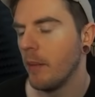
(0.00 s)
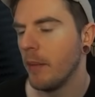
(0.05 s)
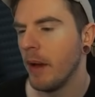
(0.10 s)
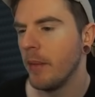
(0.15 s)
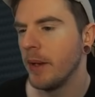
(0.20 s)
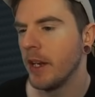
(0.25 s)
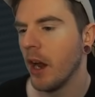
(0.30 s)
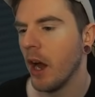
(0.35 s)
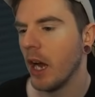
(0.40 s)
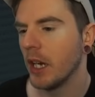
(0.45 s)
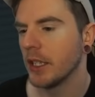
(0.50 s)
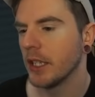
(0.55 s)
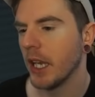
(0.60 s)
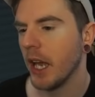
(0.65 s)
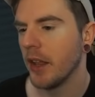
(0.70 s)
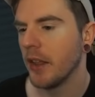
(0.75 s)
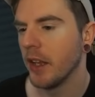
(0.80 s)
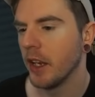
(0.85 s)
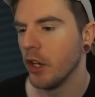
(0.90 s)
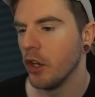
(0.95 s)
Maybe not,
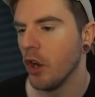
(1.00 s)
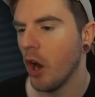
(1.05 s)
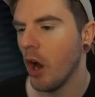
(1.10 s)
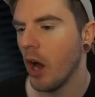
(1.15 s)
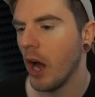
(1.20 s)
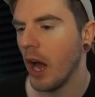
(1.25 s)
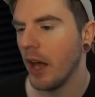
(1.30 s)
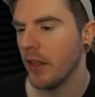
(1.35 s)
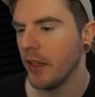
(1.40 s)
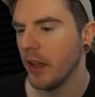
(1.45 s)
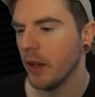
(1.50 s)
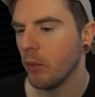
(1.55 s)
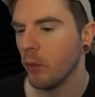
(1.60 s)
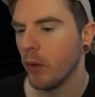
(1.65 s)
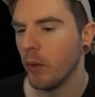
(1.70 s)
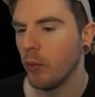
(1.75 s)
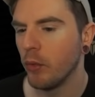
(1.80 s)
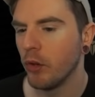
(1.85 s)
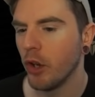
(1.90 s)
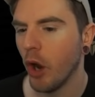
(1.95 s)
actually. I think
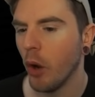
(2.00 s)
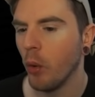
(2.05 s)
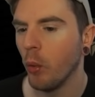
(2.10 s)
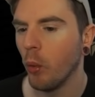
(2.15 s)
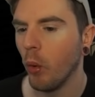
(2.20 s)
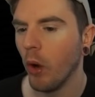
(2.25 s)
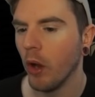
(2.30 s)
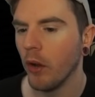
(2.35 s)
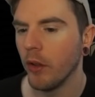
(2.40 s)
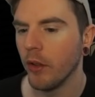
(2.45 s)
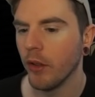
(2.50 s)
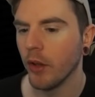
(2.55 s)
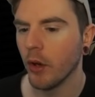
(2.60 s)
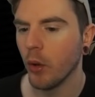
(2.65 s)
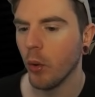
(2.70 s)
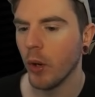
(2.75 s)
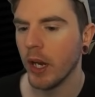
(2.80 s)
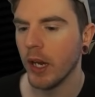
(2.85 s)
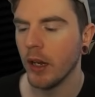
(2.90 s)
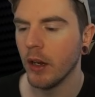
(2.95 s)
we don't want the
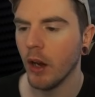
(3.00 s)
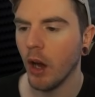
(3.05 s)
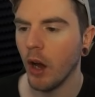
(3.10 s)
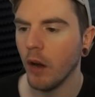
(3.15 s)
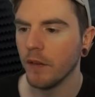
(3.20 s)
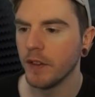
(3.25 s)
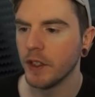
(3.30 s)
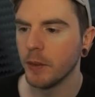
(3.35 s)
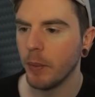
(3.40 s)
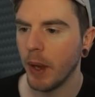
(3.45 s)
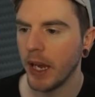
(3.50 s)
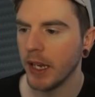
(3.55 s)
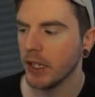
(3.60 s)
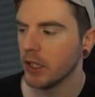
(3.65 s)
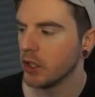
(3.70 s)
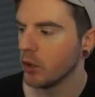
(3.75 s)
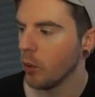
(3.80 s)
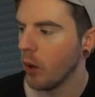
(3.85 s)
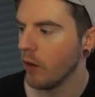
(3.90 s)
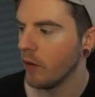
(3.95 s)
queen of
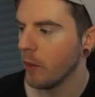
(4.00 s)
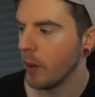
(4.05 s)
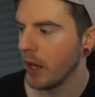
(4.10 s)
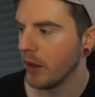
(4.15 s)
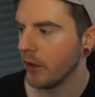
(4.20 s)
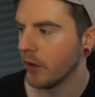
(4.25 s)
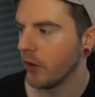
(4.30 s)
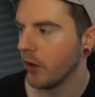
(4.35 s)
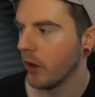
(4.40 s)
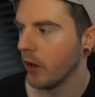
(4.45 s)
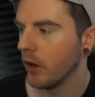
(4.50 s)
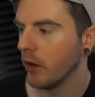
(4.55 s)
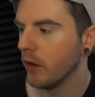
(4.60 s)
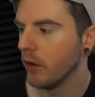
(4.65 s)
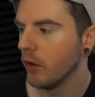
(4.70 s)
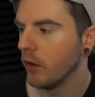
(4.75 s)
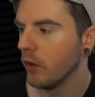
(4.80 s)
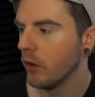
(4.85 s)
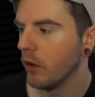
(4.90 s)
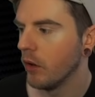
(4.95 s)
spades to overbet the
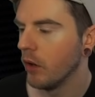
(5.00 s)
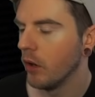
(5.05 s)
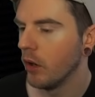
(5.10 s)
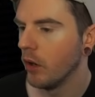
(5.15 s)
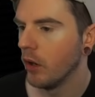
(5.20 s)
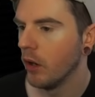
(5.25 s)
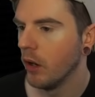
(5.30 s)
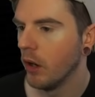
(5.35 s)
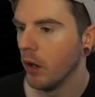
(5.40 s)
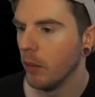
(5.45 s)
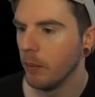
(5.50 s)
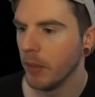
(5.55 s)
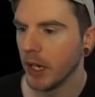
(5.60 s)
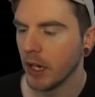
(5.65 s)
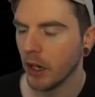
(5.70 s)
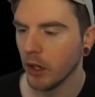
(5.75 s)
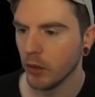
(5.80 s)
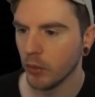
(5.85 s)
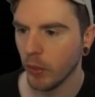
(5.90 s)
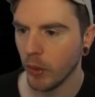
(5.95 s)
turn,
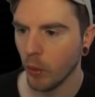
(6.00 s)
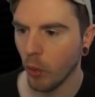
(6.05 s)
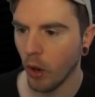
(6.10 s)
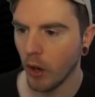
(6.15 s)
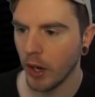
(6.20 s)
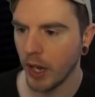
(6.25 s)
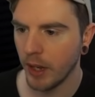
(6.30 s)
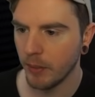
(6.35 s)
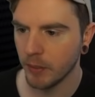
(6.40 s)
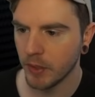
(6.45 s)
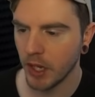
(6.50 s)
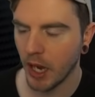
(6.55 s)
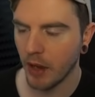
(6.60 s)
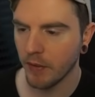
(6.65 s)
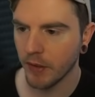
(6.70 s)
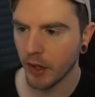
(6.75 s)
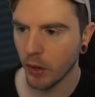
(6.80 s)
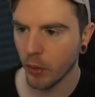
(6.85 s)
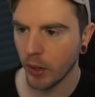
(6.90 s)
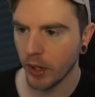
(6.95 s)
because we want him to
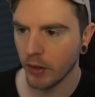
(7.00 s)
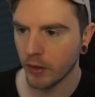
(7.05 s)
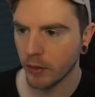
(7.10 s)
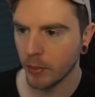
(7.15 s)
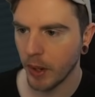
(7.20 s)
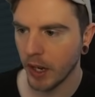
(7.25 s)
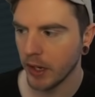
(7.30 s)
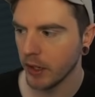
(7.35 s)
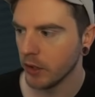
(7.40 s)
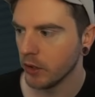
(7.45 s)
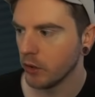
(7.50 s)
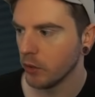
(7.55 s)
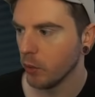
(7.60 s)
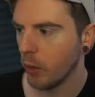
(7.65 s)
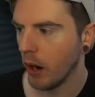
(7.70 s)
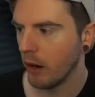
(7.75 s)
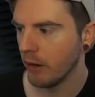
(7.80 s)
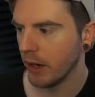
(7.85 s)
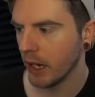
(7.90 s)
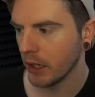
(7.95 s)
have the queen of spades,
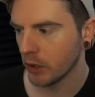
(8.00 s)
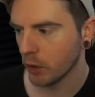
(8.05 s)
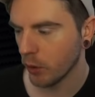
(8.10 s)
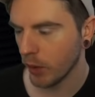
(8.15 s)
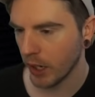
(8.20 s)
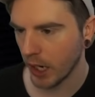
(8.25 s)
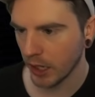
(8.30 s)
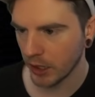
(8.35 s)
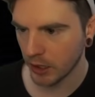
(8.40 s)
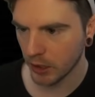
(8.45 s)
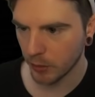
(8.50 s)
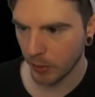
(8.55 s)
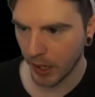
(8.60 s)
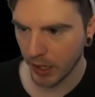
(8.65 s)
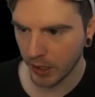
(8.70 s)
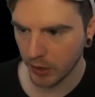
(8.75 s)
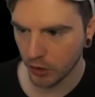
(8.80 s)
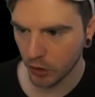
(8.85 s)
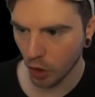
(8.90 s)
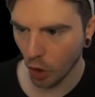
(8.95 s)
where he has queen x of
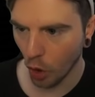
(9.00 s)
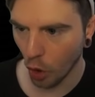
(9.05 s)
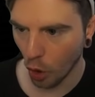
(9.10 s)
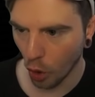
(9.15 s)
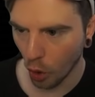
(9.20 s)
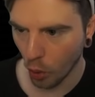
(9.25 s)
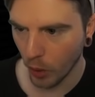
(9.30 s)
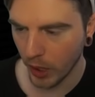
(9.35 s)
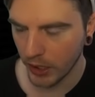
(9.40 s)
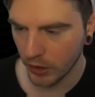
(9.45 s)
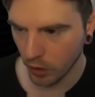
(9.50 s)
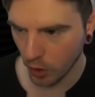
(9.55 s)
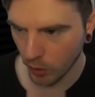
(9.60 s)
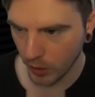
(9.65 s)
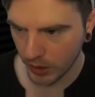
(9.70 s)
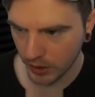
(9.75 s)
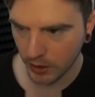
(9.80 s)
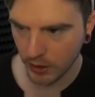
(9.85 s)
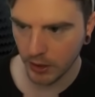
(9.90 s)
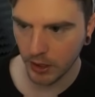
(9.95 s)
spades that
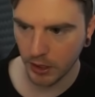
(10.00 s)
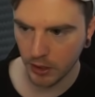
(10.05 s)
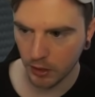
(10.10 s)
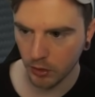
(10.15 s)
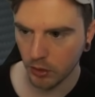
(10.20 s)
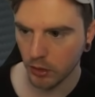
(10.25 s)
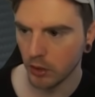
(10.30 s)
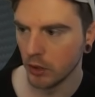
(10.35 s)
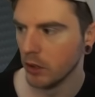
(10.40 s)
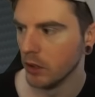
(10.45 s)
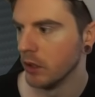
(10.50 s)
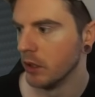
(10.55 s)
always continues.